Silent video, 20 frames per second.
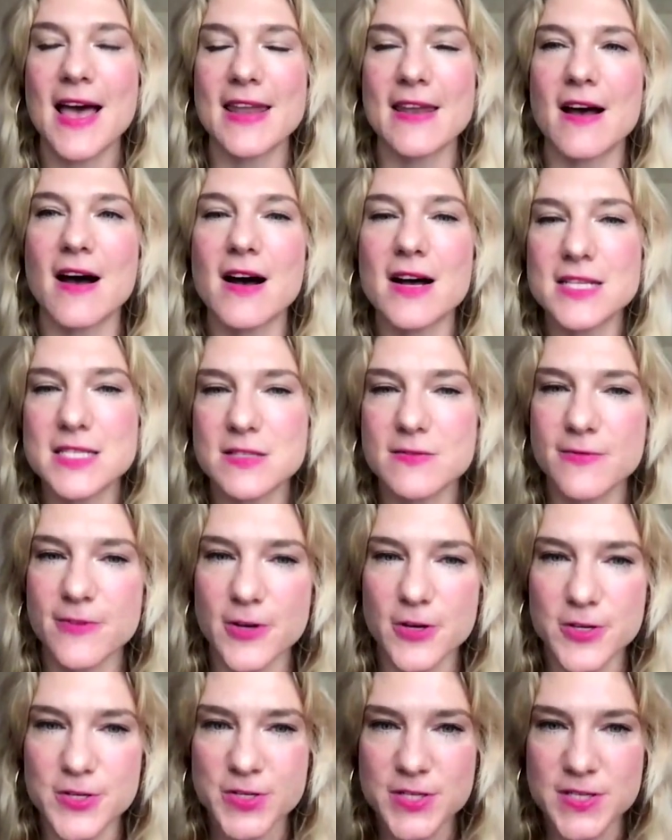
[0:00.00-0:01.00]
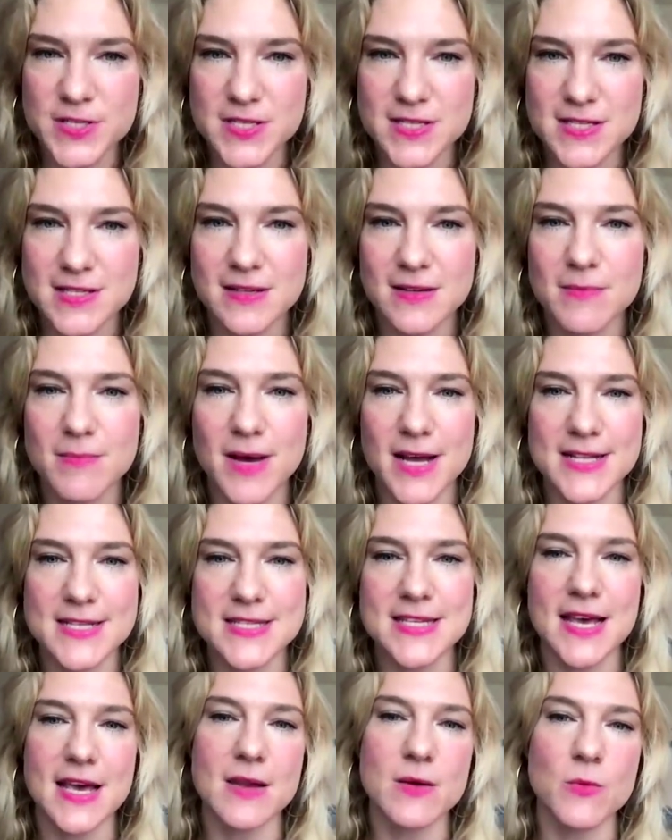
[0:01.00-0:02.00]
an us first
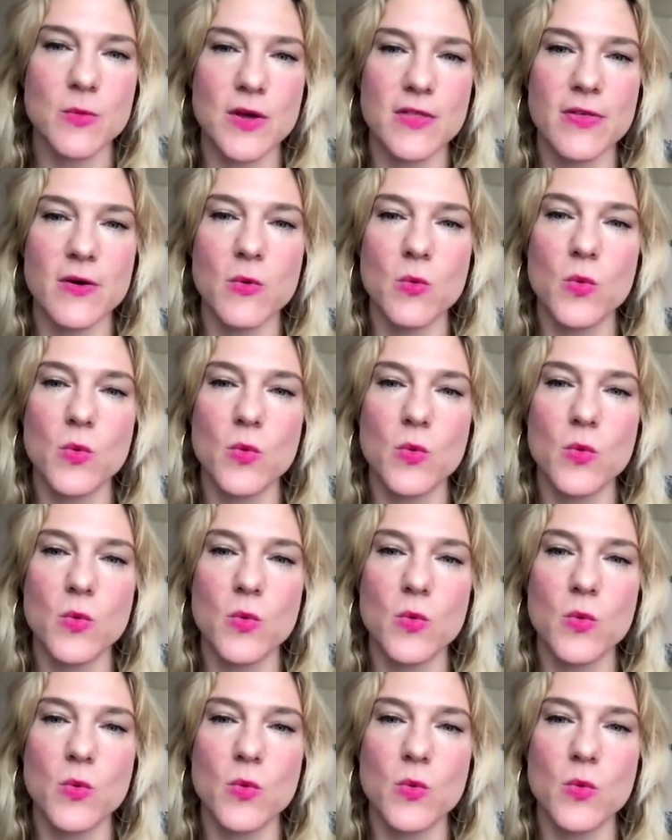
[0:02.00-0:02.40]
mindset with